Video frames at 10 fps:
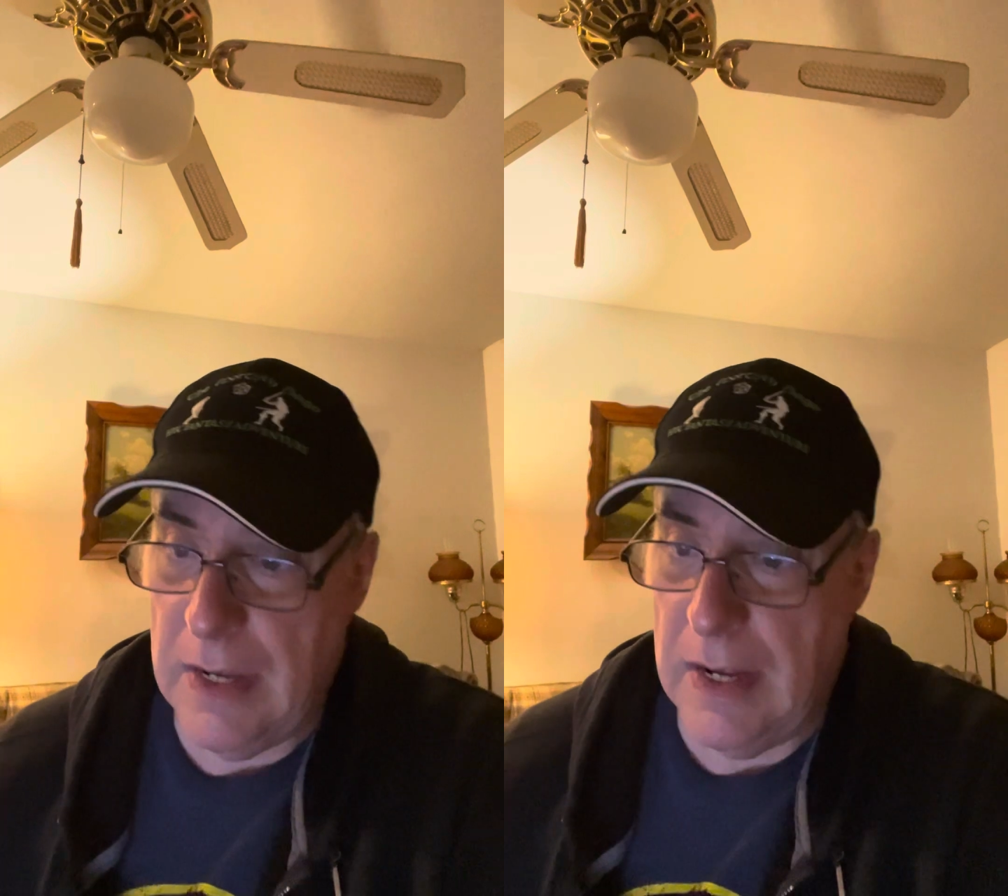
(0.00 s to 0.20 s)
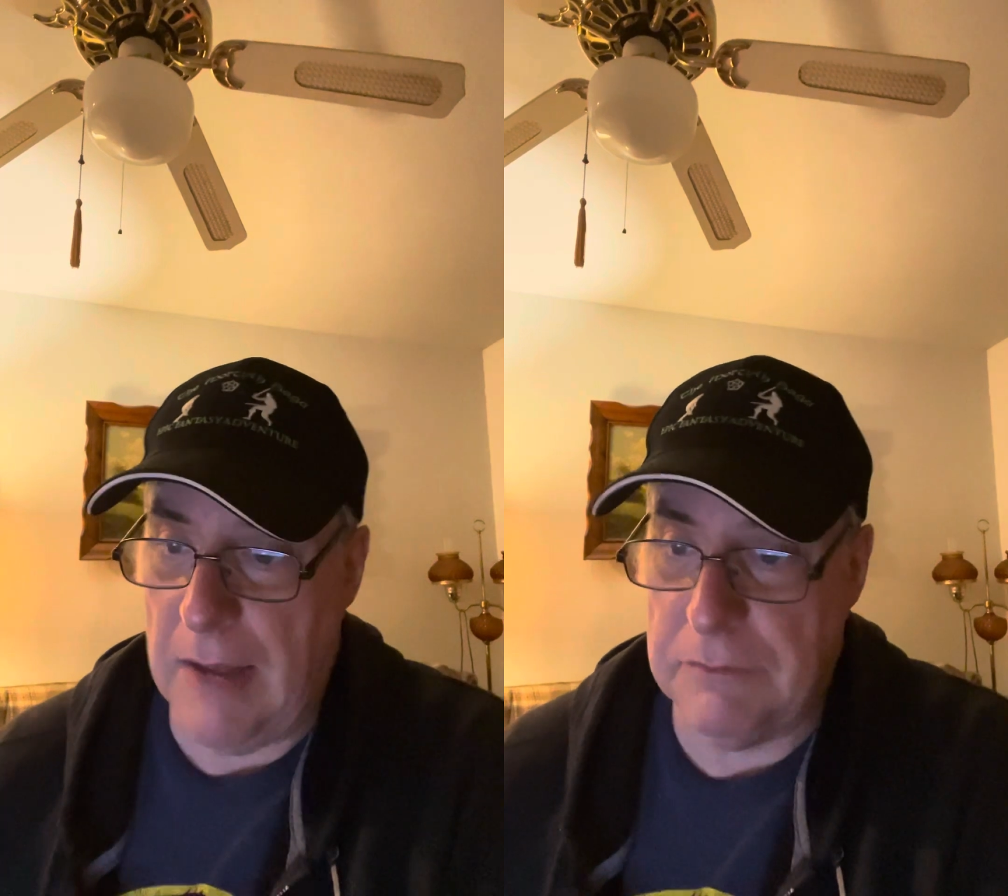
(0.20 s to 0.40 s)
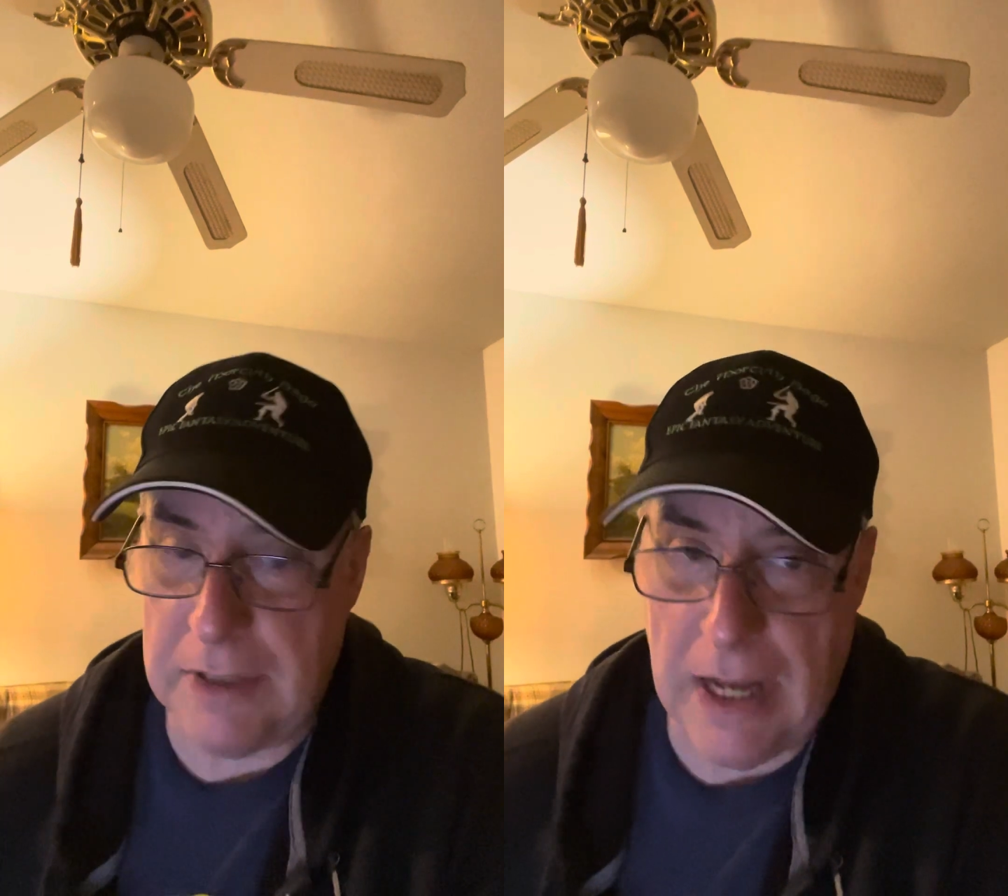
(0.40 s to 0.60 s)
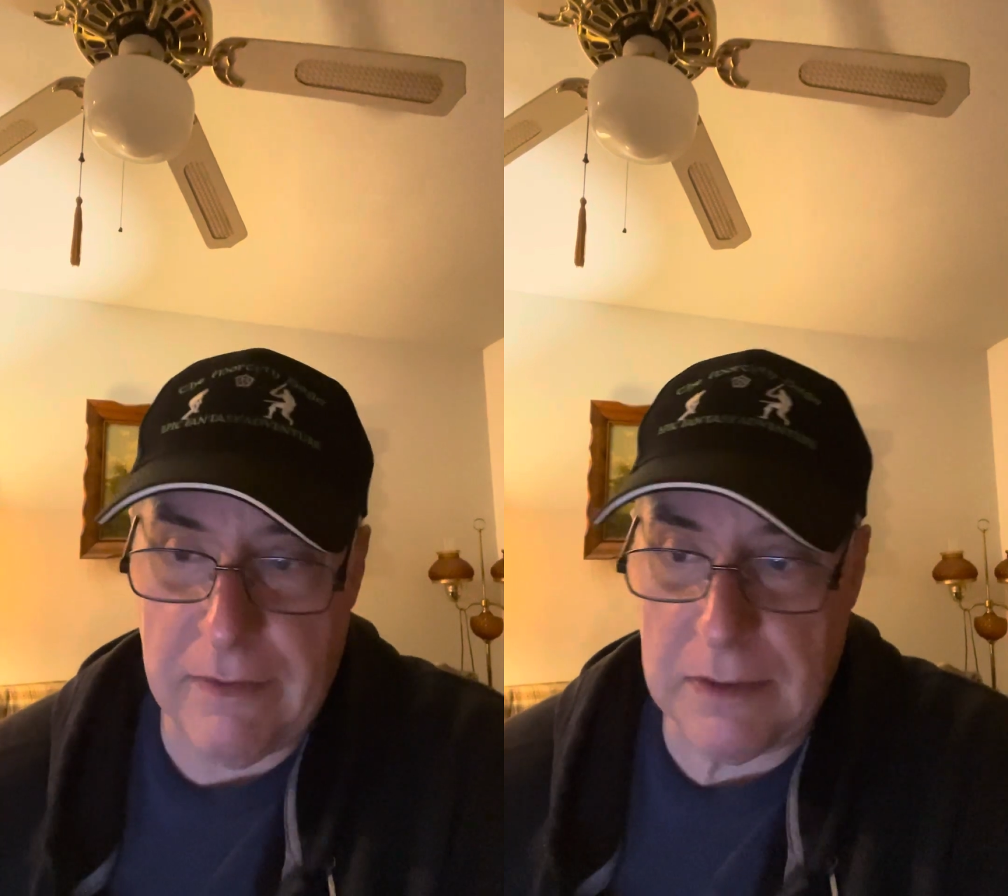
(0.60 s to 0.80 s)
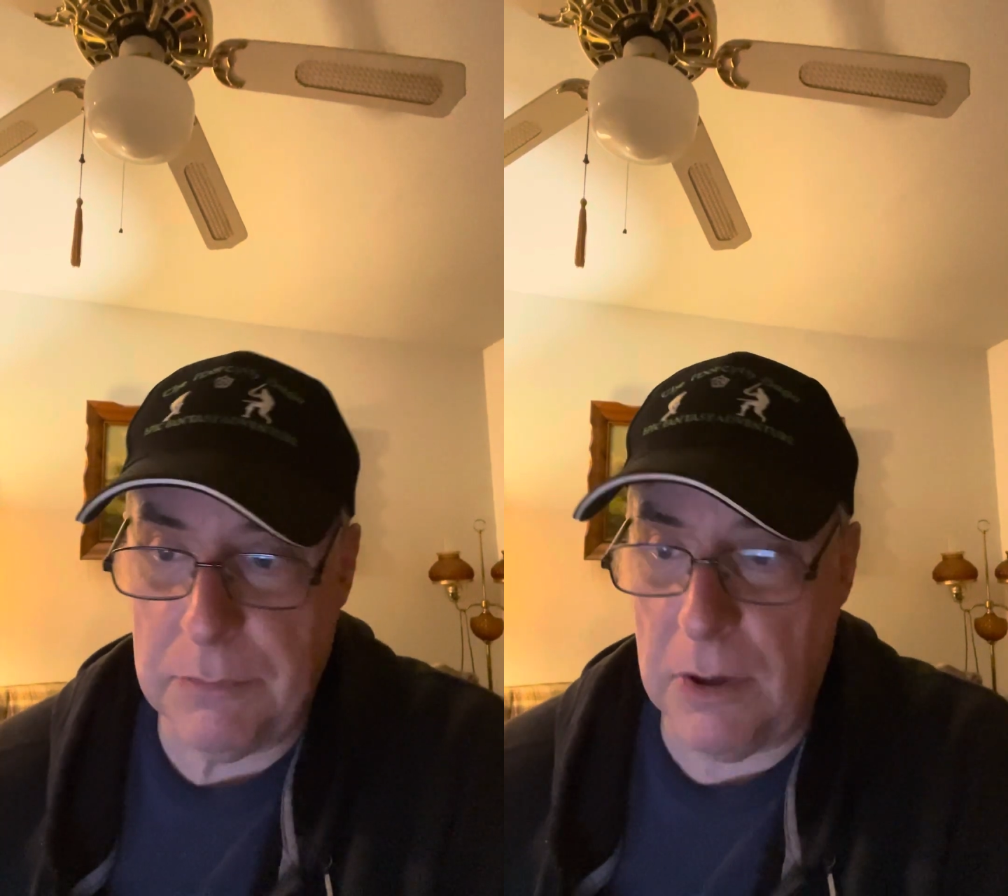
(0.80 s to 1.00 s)
After
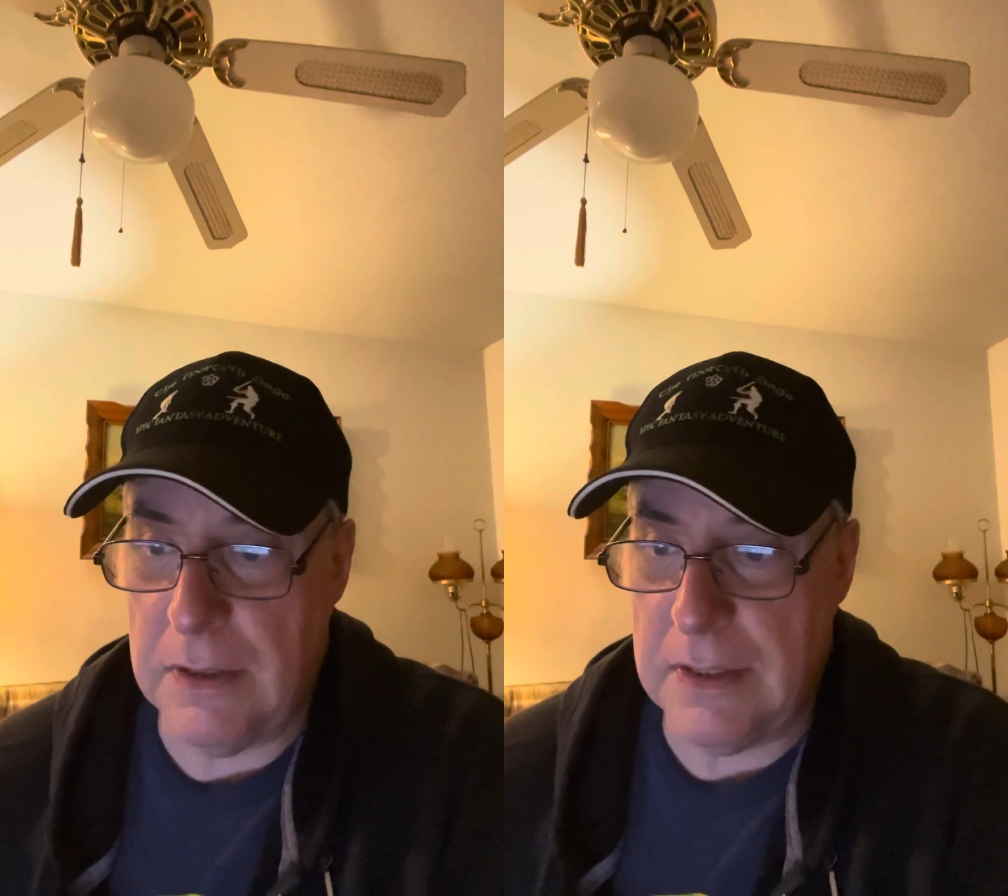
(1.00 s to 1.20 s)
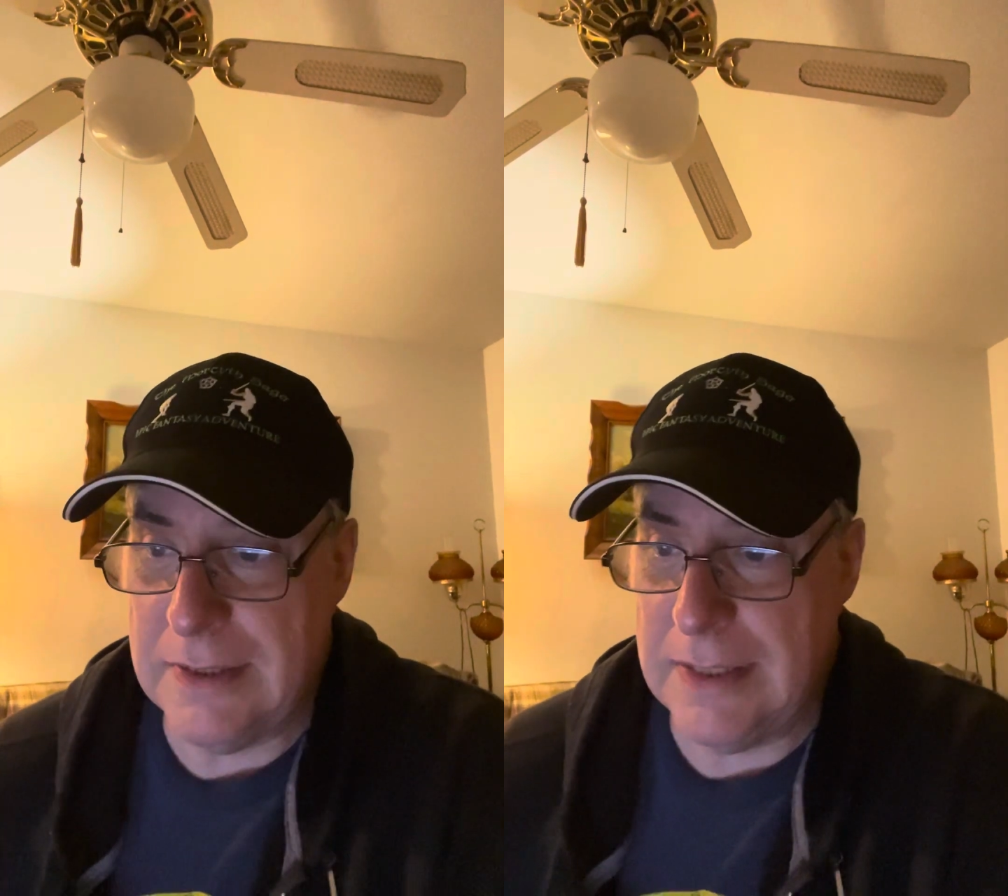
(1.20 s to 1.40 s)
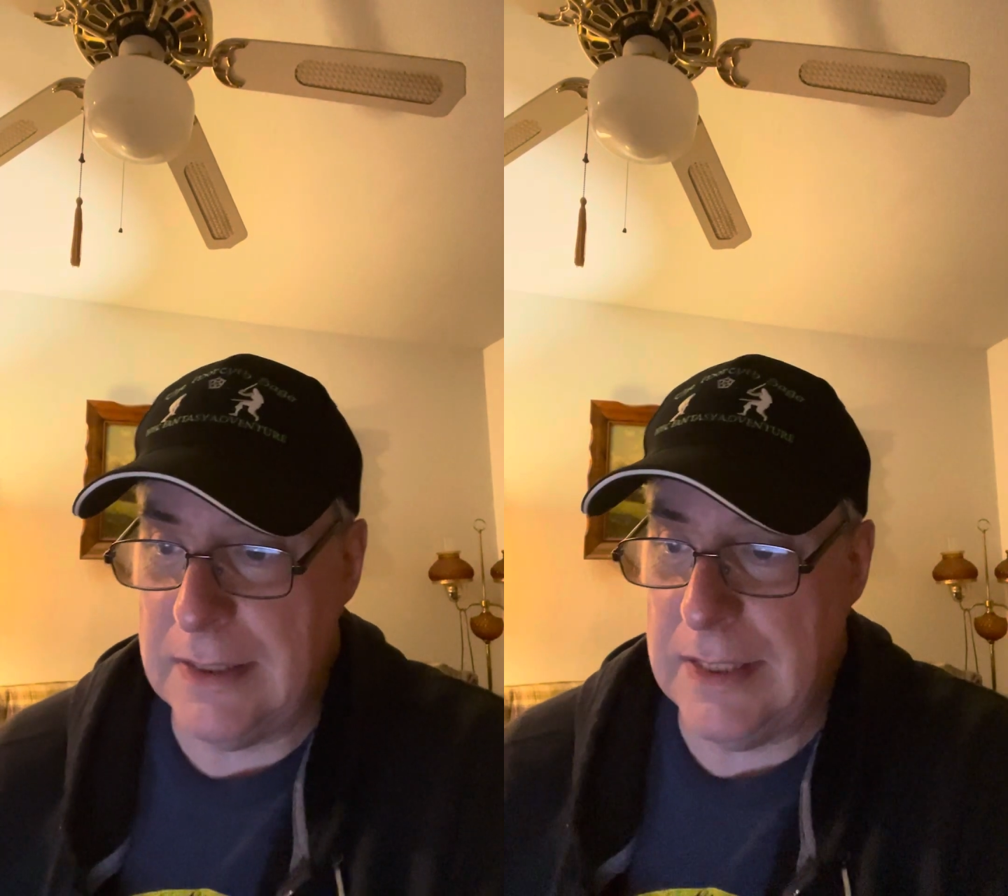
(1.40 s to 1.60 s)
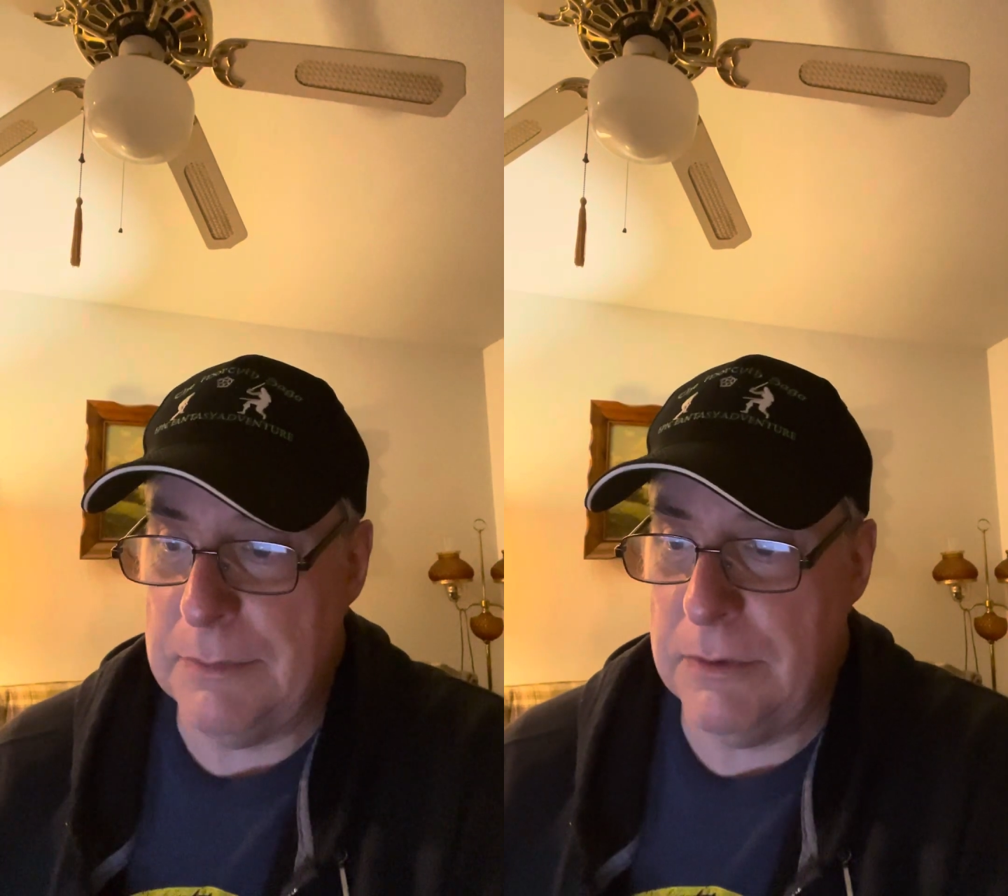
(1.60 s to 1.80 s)
Kevik and Bart assisted him